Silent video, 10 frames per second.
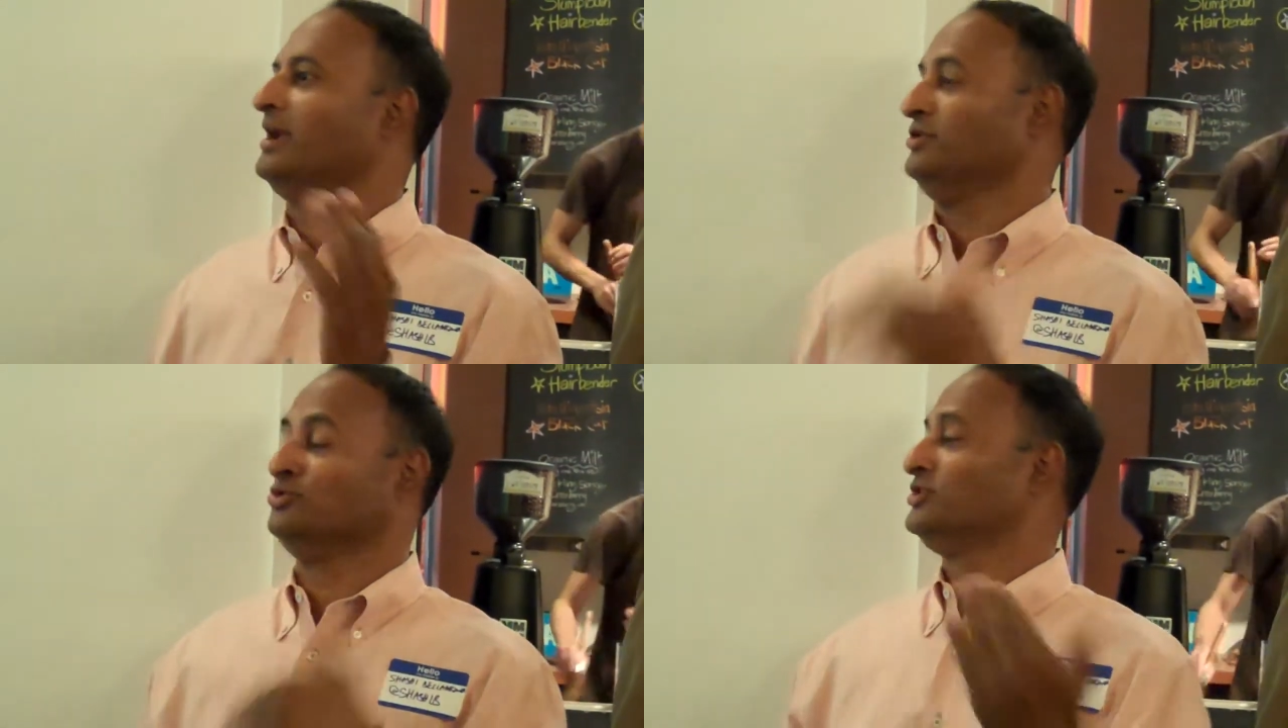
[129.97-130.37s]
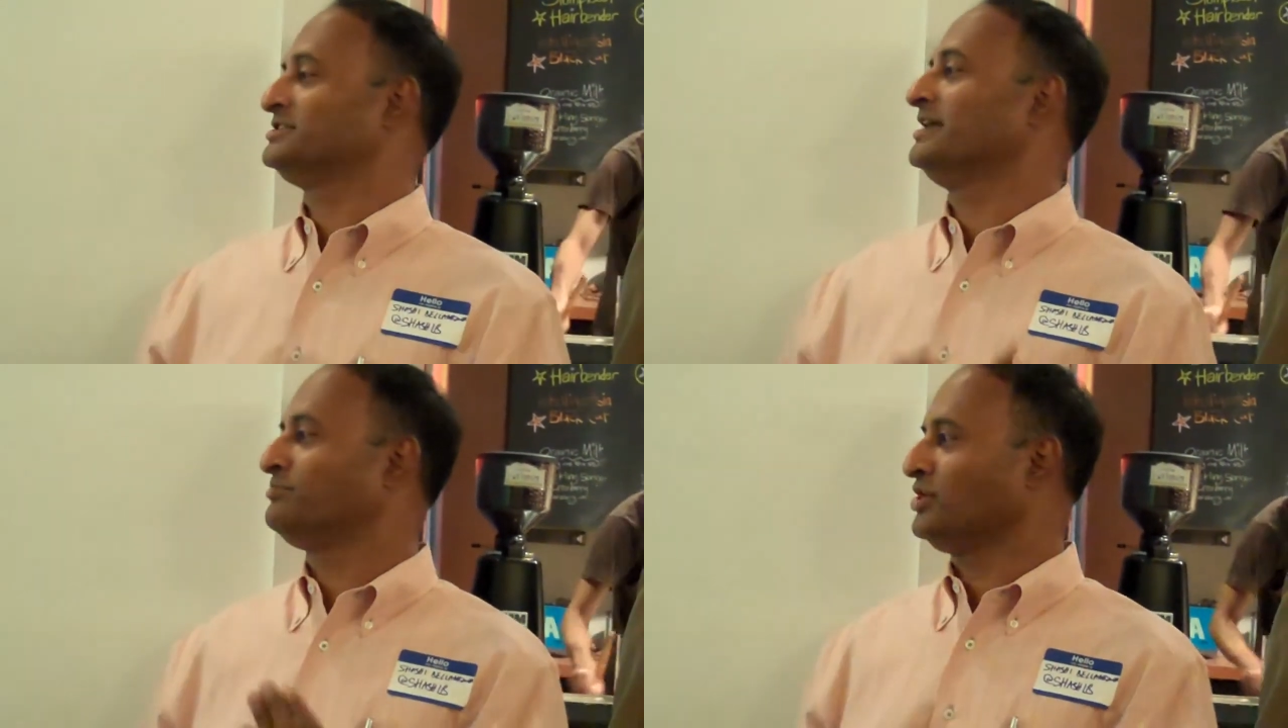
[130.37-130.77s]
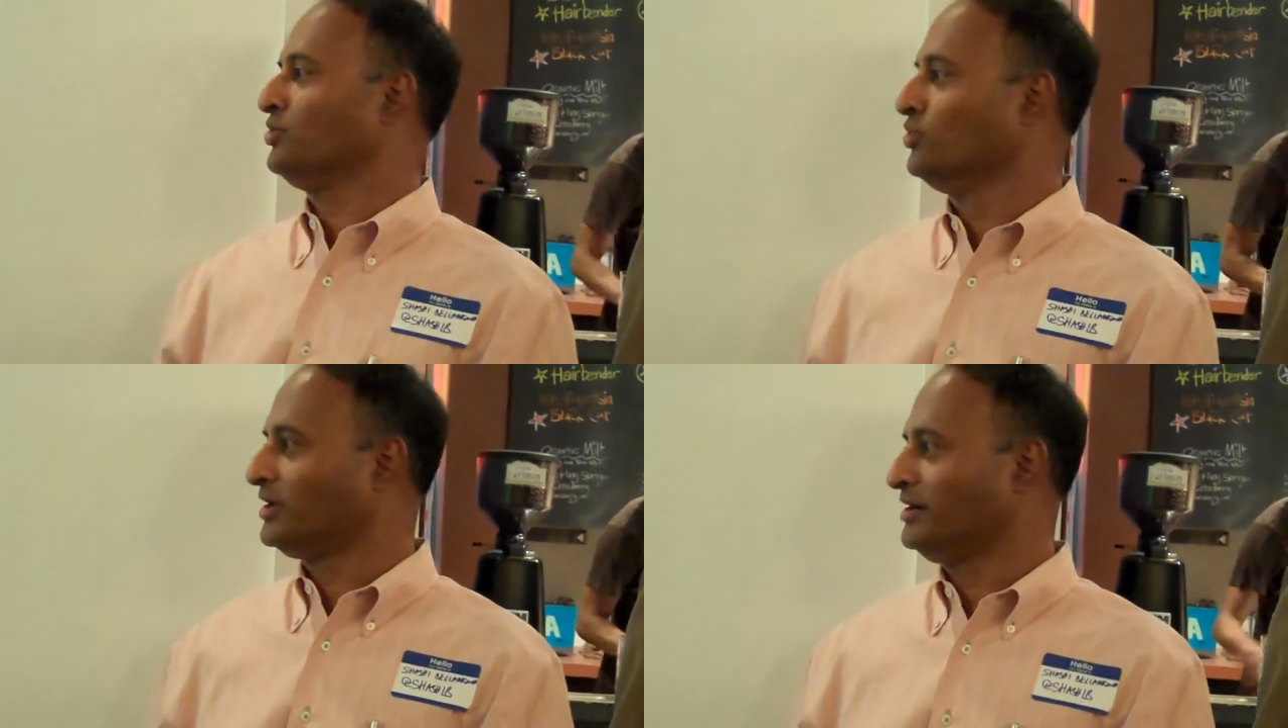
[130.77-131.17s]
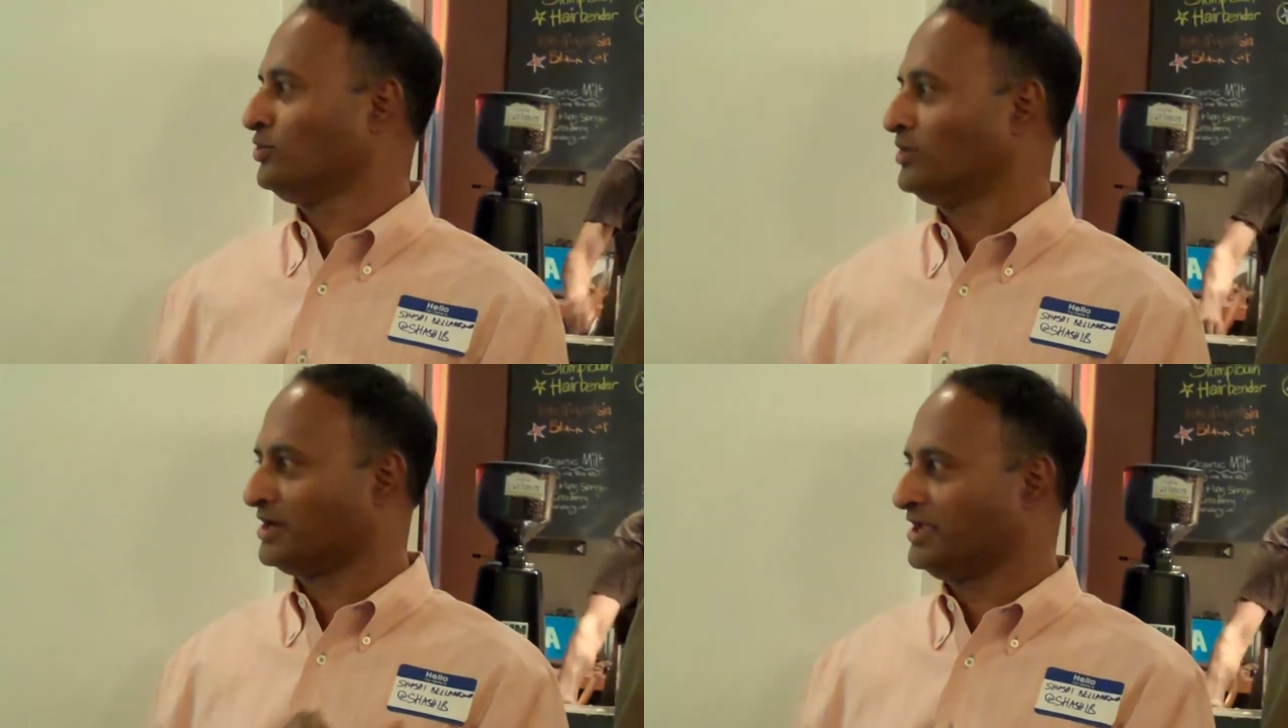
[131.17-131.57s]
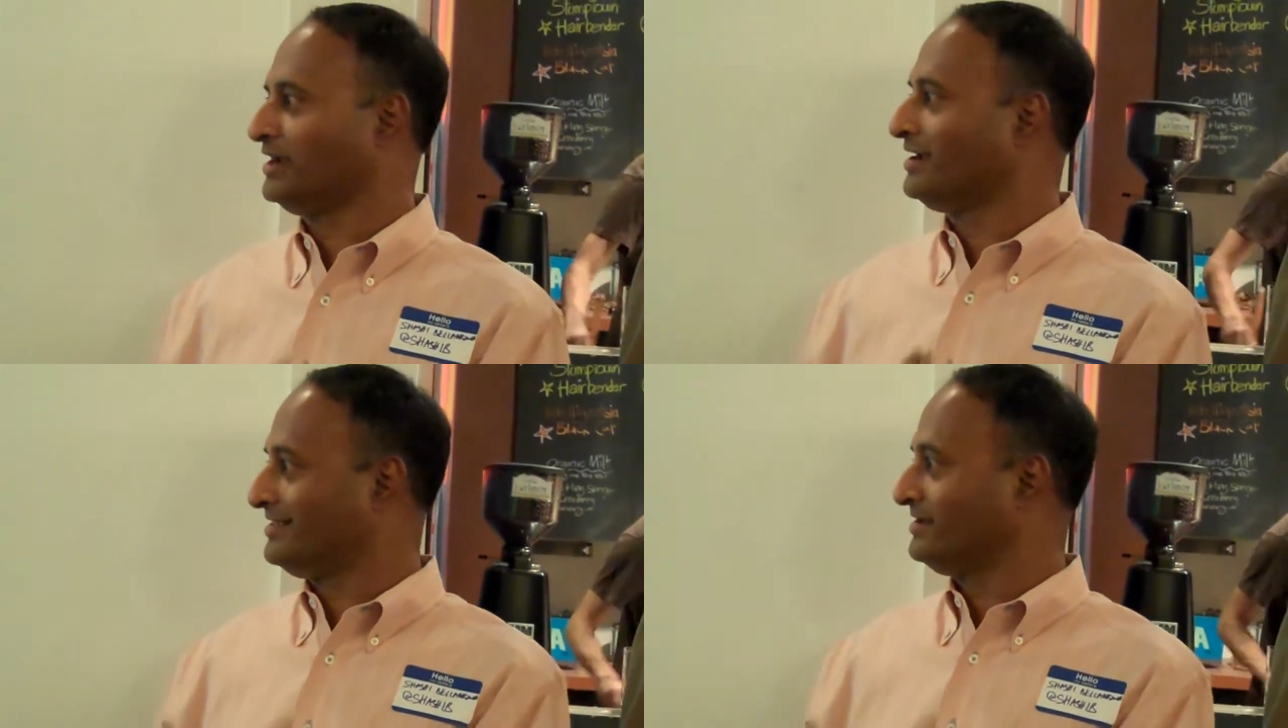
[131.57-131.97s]
and do the same thing over and over
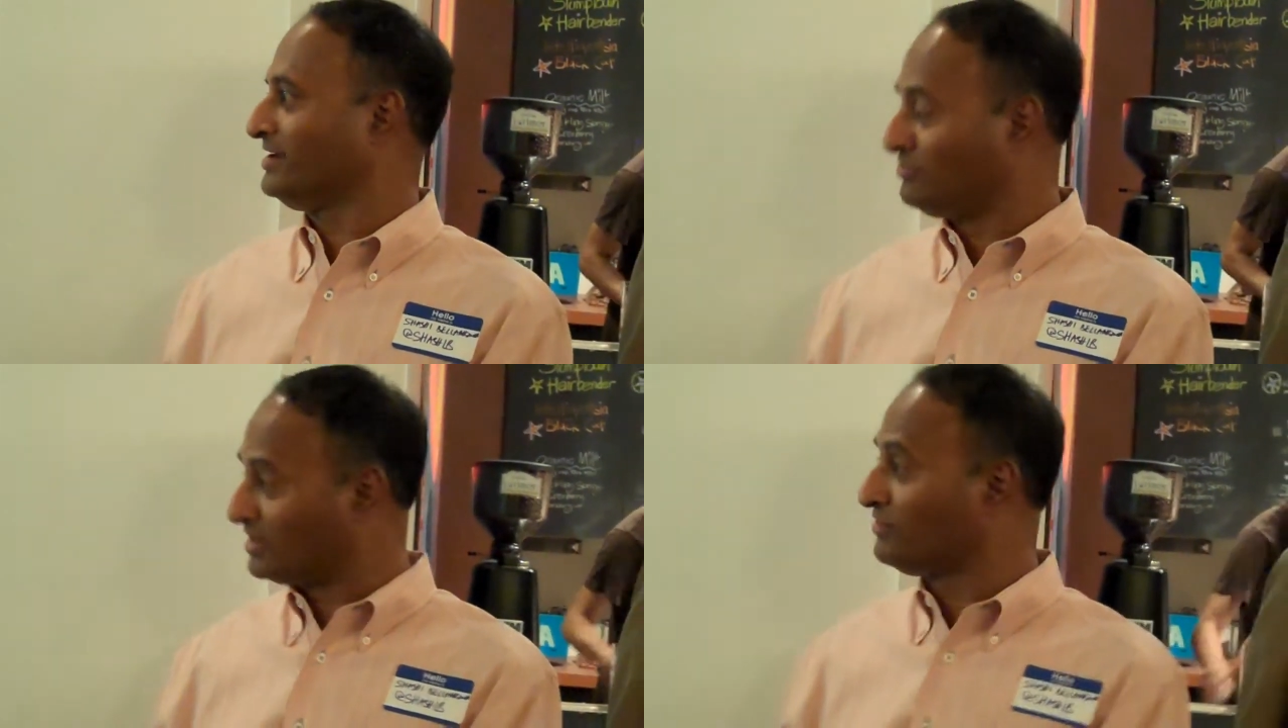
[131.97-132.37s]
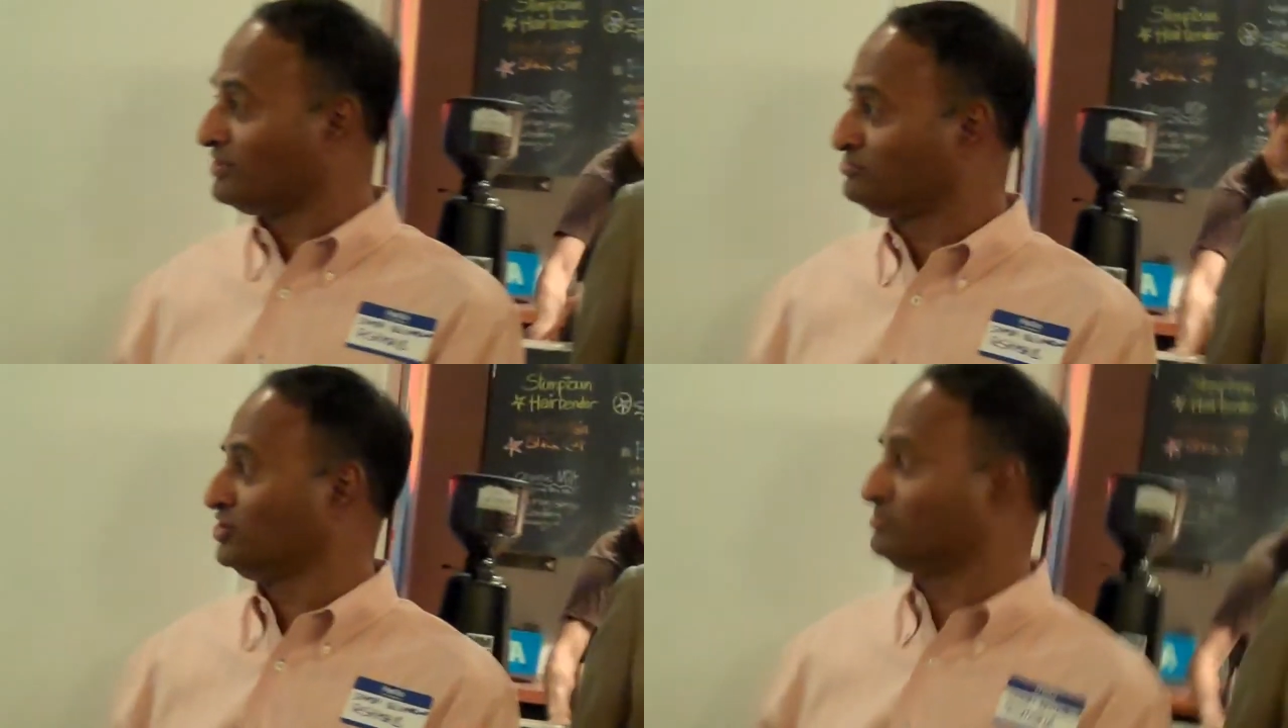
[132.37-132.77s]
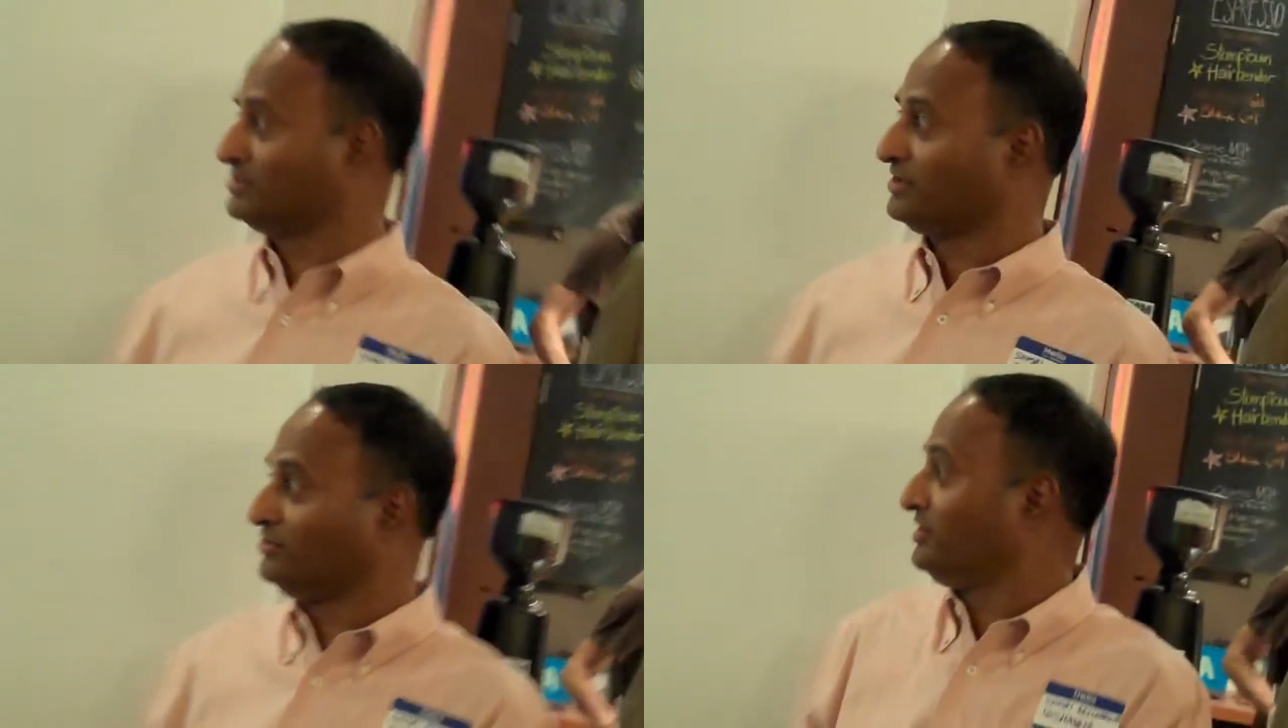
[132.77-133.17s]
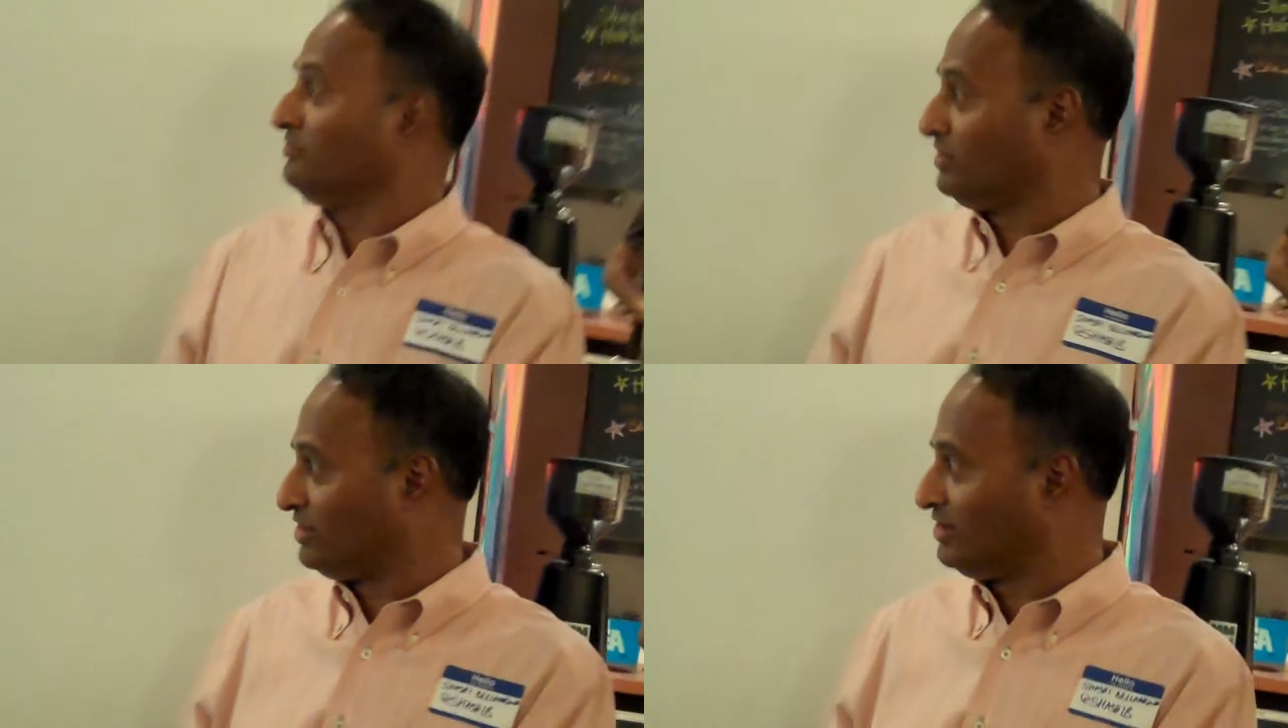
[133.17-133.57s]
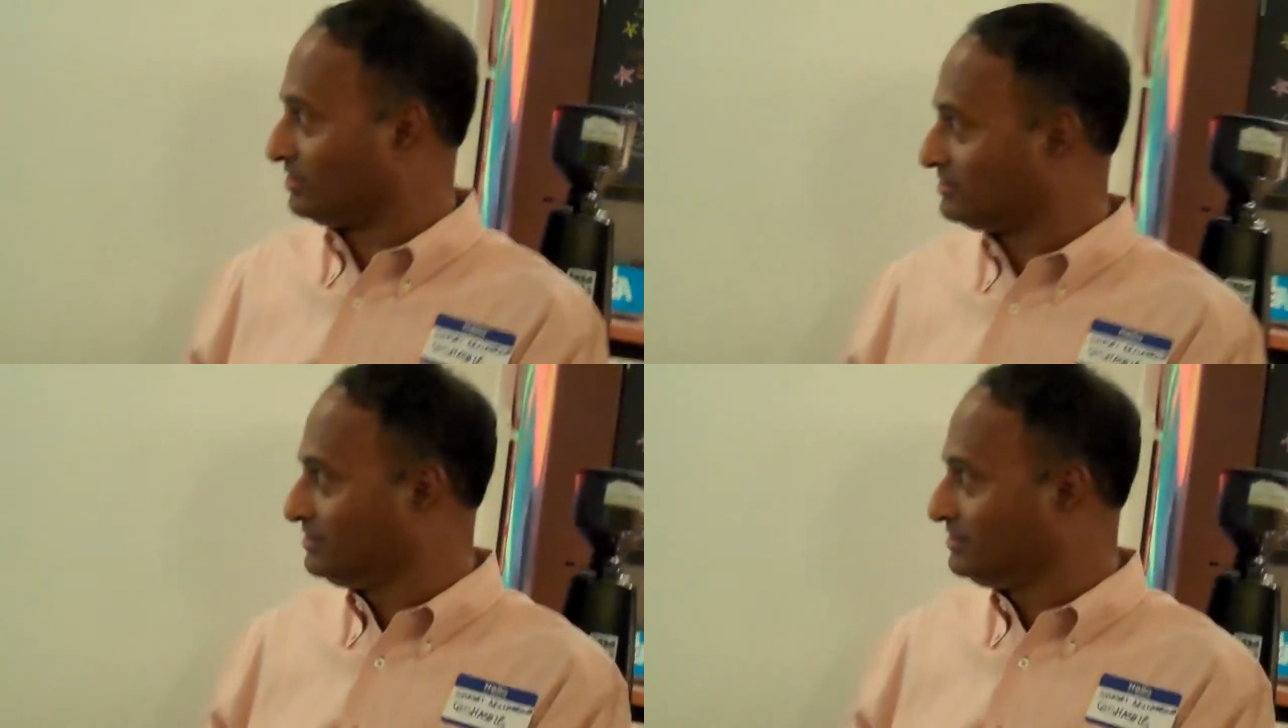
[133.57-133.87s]
again, and it will give them job security, were wrong.